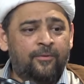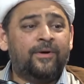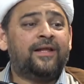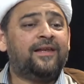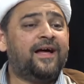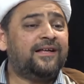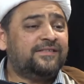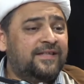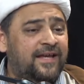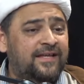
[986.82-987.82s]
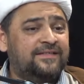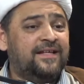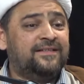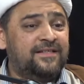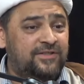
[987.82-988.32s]
When Allah says
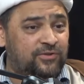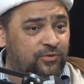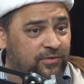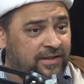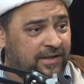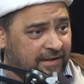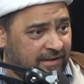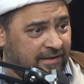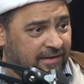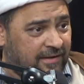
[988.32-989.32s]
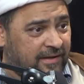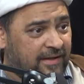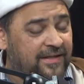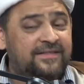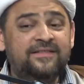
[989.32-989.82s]
that this dunya
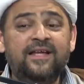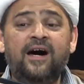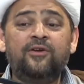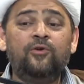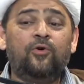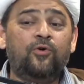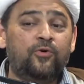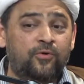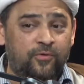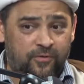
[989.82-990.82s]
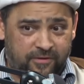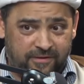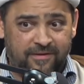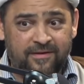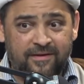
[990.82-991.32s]
is darul ghurur,
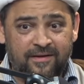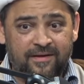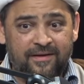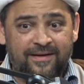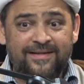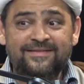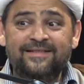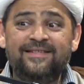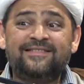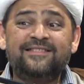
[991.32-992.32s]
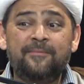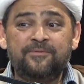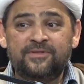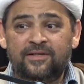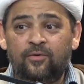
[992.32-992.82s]
it's a
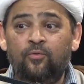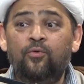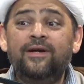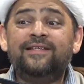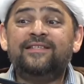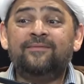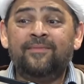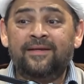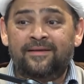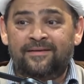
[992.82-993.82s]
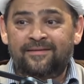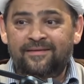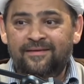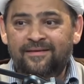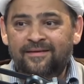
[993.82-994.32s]
deception. What does it mean?
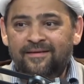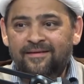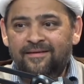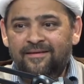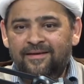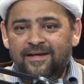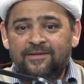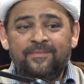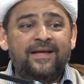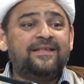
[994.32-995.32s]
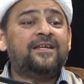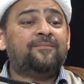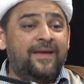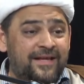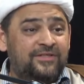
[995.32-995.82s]
It, ma it
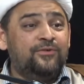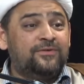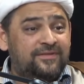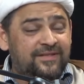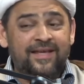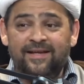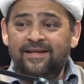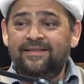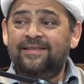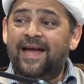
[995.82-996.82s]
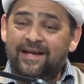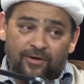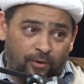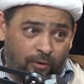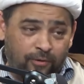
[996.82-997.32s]
makes you think that
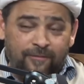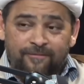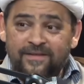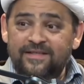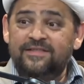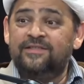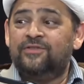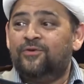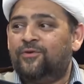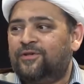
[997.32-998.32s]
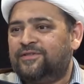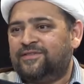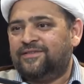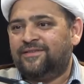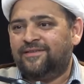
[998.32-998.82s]
all of this is yours.